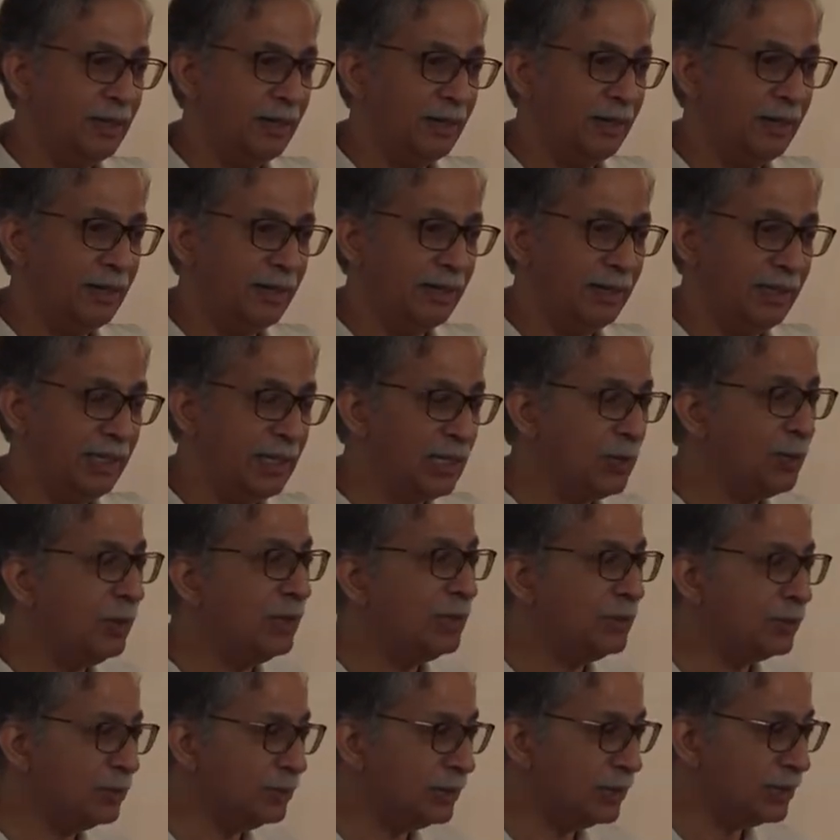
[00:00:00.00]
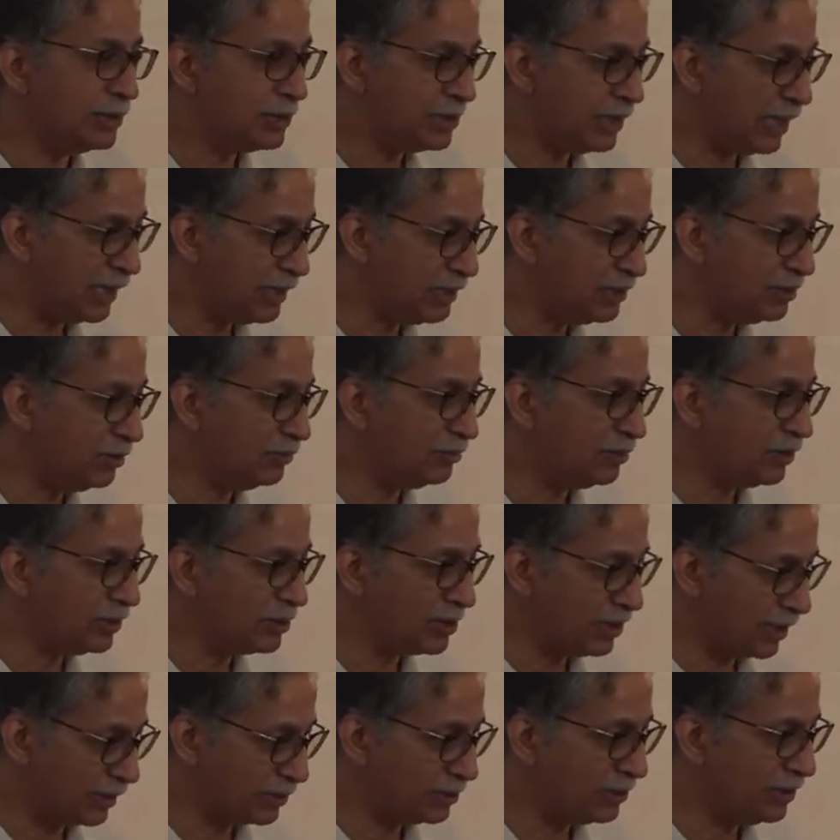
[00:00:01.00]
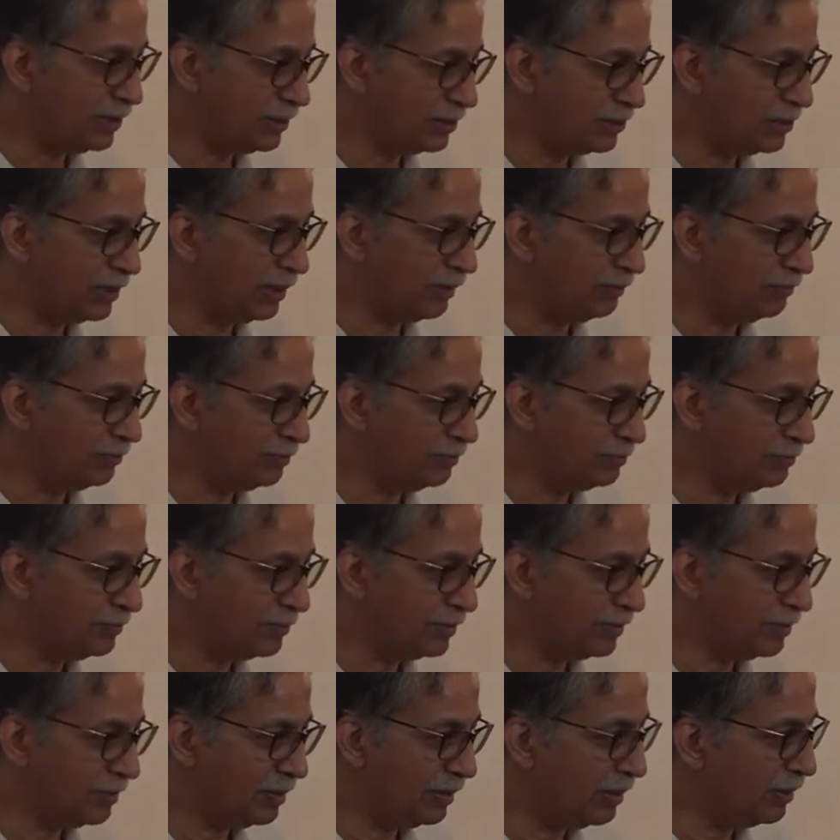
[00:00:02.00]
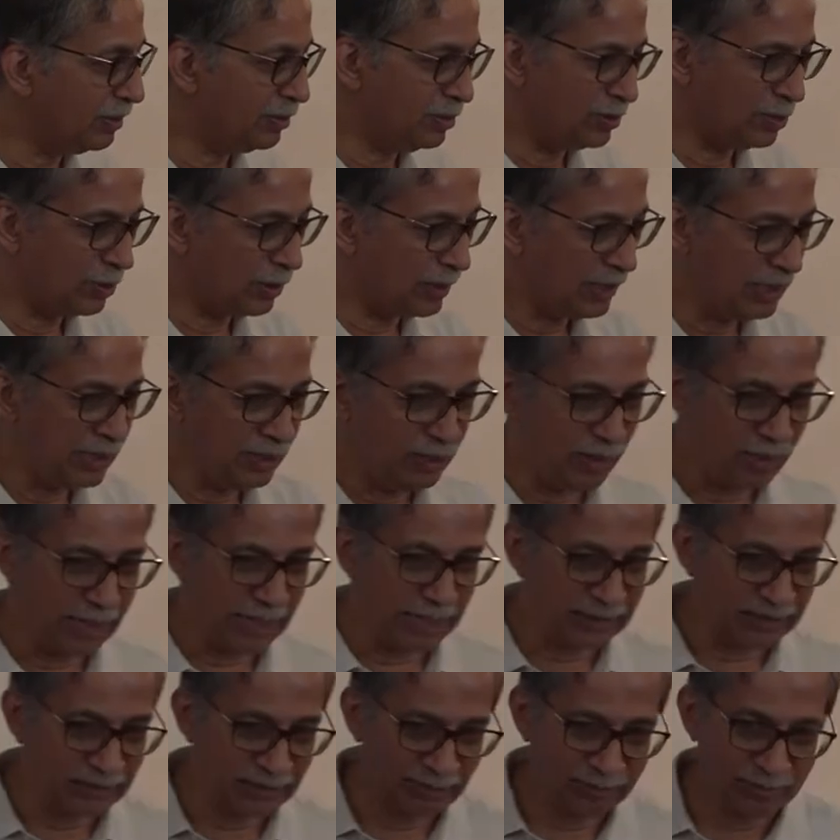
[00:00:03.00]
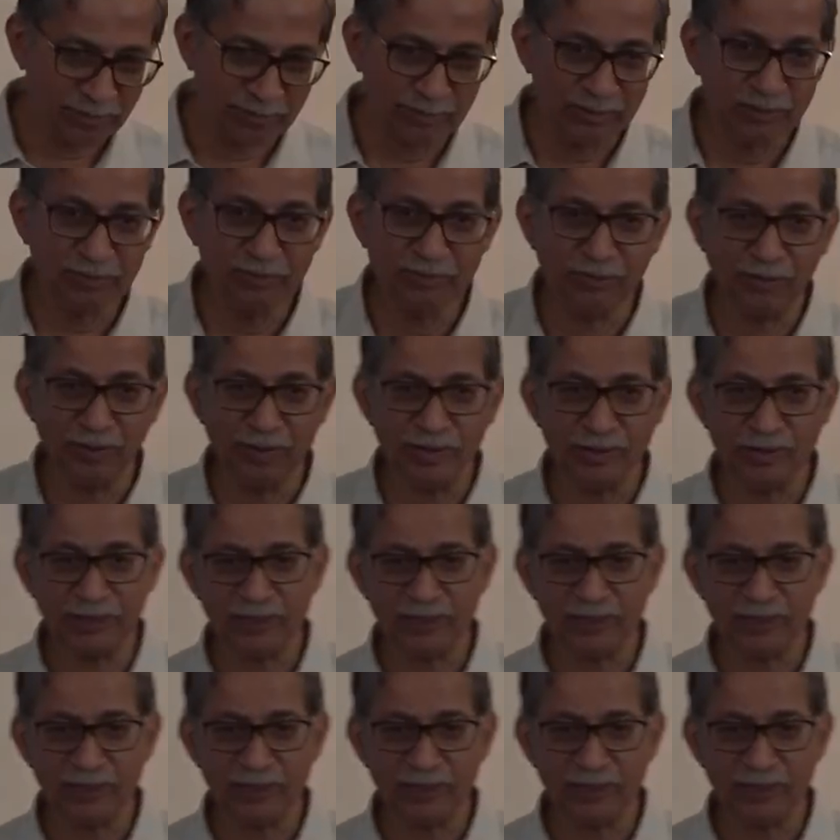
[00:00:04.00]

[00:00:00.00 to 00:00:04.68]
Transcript: uh, equal to the size of the structure itself and uh, totally not acceptable for